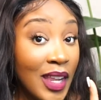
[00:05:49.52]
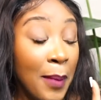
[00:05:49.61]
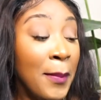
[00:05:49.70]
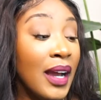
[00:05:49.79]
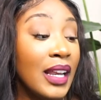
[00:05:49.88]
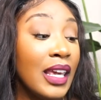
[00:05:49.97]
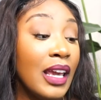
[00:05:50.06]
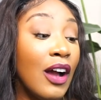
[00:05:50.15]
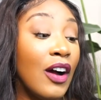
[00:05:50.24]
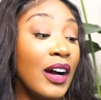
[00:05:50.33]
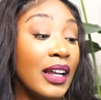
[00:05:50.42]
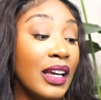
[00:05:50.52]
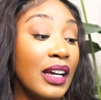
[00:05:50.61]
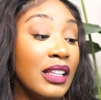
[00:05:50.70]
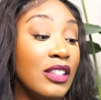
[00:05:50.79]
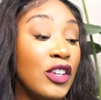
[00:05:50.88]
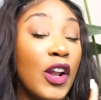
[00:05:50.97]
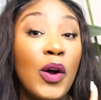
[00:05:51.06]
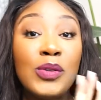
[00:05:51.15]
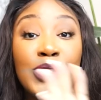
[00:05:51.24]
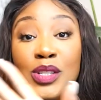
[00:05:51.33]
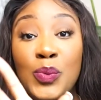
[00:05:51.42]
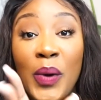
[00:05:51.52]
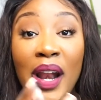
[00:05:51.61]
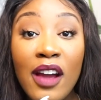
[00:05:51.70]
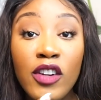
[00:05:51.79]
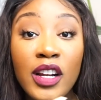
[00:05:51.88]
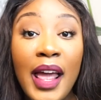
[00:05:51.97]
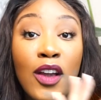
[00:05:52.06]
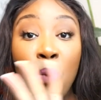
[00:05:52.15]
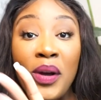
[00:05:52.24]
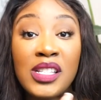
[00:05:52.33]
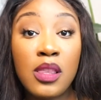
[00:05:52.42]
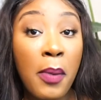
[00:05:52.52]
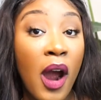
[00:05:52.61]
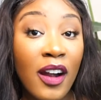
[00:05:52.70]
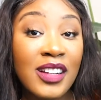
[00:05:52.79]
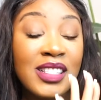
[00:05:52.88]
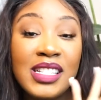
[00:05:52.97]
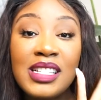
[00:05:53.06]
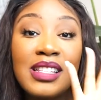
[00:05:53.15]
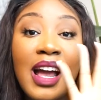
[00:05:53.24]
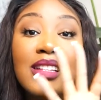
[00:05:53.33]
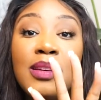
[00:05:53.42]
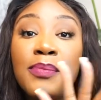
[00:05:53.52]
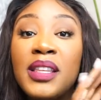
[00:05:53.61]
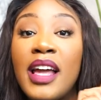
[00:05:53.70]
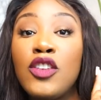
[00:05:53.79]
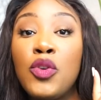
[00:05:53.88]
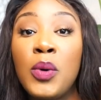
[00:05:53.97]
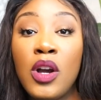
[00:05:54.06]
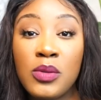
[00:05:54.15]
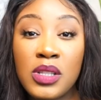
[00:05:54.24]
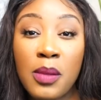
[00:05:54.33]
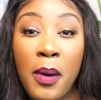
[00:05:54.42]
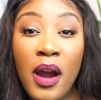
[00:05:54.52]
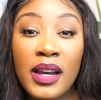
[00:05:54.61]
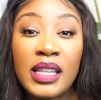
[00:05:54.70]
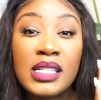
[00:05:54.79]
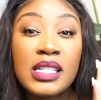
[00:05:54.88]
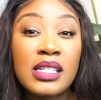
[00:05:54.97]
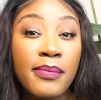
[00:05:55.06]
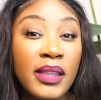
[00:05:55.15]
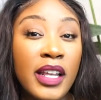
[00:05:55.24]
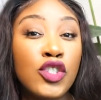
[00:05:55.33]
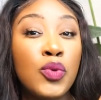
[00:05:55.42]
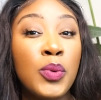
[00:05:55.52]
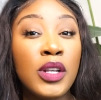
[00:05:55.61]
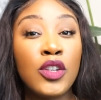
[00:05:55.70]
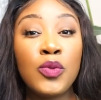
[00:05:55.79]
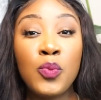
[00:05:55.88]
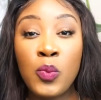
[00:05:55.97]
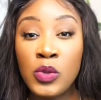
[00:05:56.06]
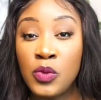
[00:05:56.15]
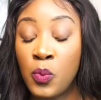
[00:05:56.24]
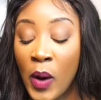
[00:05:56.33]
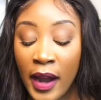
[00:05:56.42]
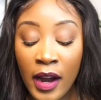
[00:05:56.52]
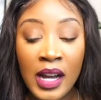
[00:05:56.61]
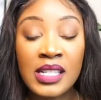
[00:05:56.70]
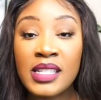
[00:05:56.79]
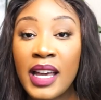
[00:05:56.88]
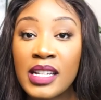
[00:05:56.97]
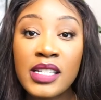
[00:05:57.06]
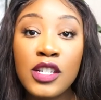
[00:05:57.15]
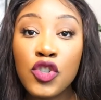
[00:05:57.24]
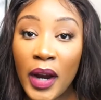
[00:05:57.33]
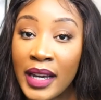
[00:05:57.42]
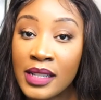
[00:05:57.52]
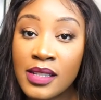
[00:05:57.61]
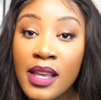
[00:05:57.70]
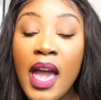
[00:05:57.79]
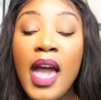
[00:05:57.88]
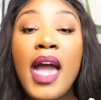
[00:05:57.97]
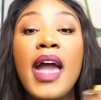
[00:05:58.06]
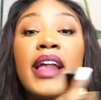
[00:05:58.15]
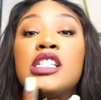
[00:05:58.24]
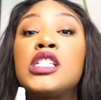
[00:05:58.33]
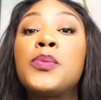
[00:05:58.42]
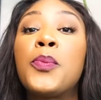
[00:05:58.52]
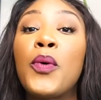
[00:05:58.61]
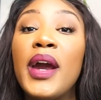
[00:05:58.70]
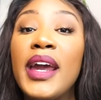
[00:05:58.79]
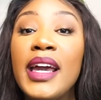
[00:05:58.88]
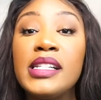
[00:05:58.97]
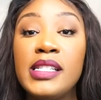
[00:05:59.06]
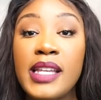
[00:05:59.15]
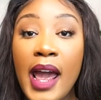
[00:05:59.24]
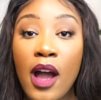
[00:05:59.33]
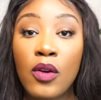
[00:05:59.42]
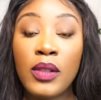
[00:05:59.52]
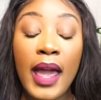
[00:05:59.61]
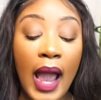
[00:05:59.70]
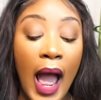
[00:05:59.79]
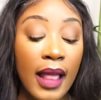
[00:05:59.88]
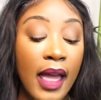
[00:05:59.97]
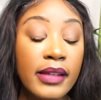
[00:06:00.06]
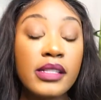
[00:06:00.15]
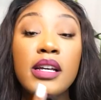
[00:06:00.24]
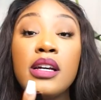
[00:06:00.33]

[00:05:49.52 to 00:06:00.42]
money on you know just whatever like going to the park this is not something that you would go to the park and this is something that you would wear a sexy dress and spray it down. Like I like